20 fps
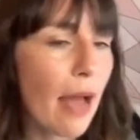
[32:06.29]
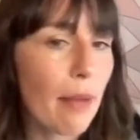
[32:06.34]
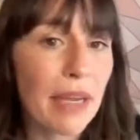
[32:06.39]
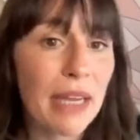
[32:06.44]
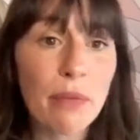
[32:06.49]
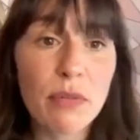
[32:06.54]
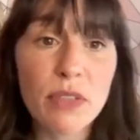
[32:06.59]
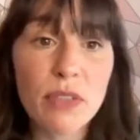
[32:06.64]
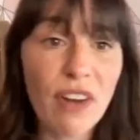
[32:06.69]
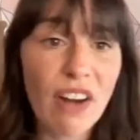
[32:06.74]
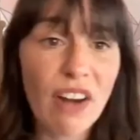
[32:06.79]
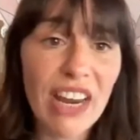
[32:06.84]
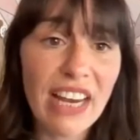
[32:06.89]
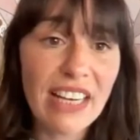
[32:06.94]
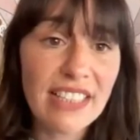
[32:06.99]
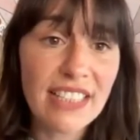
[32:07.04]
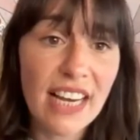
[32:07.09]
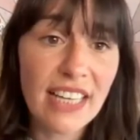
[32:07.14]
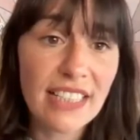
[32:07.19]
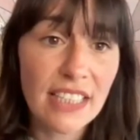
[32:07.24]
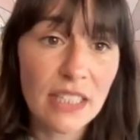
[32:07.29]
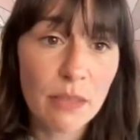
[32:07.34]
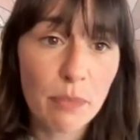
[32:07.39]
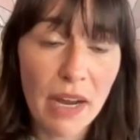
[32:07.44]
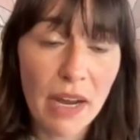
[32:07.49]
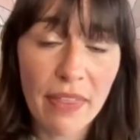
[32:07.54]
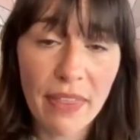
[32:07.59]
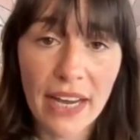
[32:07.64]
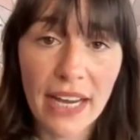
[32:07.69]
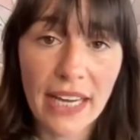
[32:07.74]
he was very excited
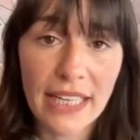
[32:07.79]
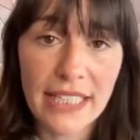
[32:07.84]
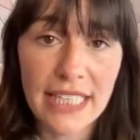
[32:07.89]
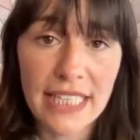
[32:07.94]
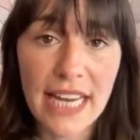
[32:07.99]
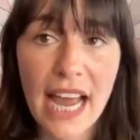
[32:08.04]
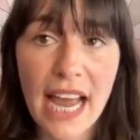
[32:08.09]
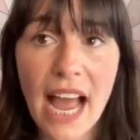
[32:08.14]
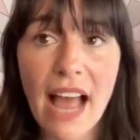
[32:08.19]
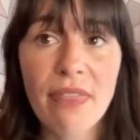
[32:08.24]
by that idea.